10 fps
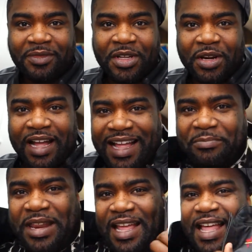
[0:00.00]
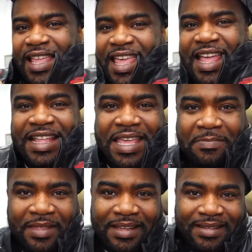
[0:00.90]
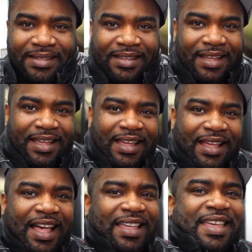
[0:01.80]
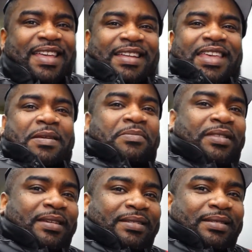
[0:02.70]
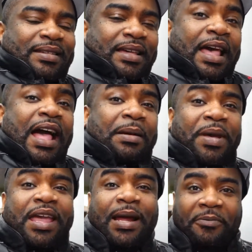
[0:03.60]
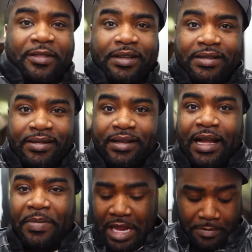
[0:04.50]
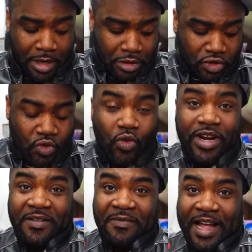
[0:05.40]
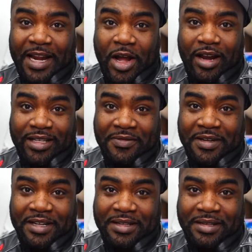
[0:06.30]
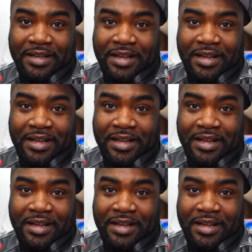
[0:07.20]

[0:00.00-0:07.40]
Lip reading: You know, I mean, I can't keep this. I can't keep this. I paid up for this. I paid about $25 for this.